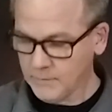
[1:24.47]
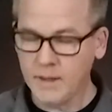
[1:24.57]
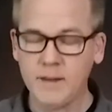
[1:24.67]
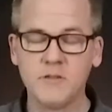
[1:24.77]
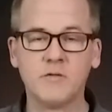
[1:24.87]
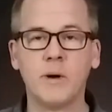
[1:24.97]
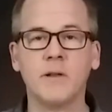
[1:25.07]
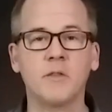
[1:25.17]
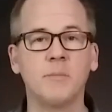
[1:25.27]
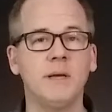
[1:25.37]
that's right on
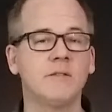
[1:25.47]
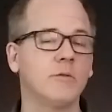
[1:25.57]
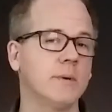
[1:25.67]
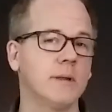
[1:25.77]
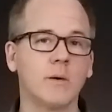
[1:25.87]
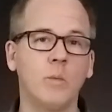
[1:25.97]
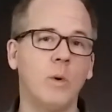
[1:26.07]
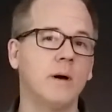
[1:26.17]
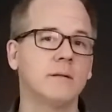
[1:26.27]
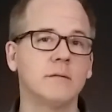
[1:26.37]
the beat. So it would be like
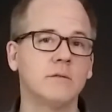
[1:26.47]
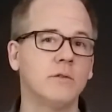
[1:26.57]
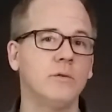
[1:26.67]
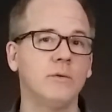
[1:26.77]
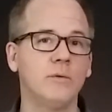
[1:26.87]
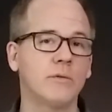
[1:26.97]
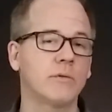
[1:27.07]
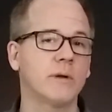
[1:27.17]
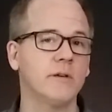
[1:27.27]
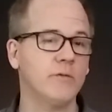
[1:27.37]
1, 2,
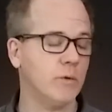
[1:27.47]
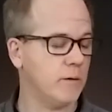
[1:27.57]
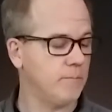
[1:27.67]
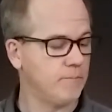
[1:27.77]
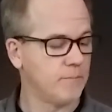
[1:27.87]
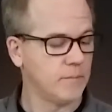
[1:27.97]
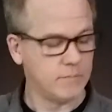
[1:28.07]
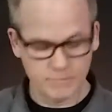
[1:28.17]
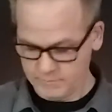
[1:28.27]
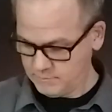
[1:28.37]
3, 4.
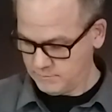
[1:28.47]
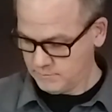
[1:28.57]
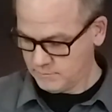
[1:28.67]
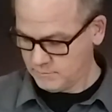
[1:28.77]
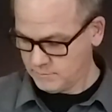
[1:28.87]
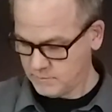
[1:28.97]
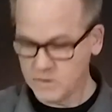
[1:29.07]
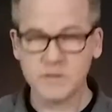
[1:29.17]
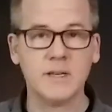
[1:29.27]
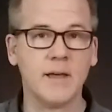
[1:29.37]
So
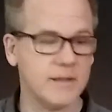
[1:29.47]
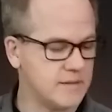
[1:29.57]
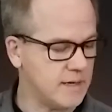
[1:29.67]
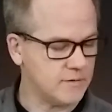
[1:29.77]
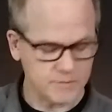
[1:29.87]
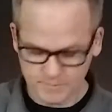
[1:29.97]
let's see how that sounds.